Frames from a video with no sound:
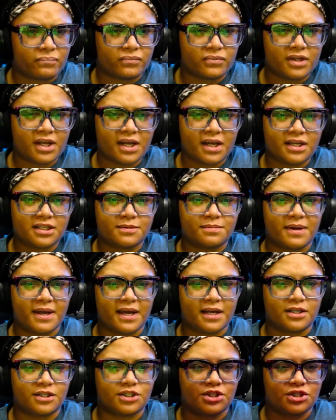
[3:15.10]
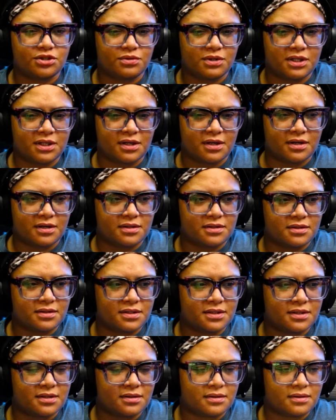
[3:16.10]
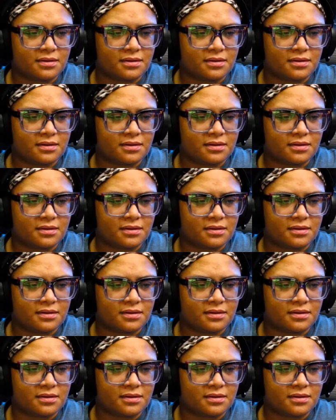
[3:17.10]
This man is shooting guns.